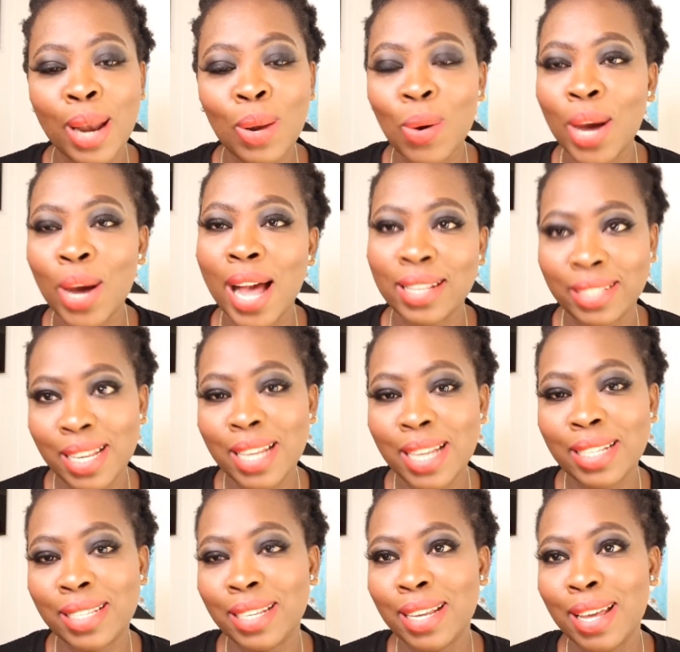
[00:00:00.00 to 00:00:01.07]
look at
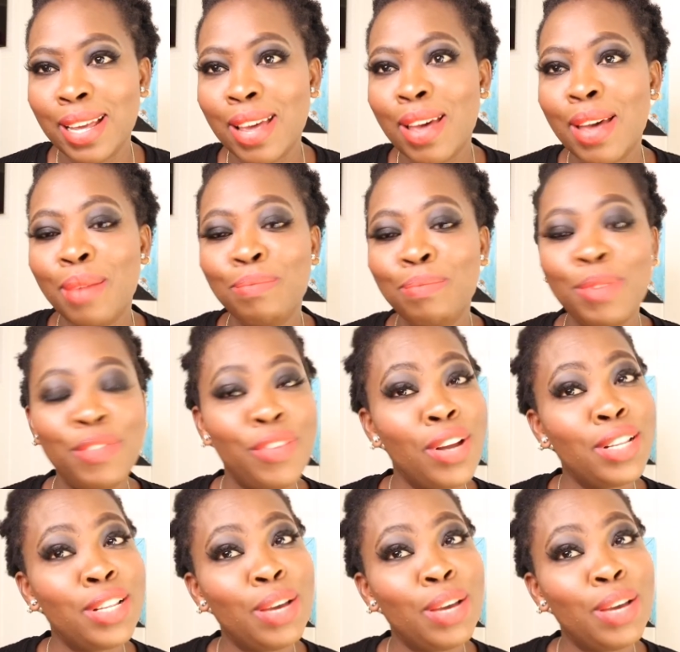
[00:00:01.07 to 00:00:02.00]
it before the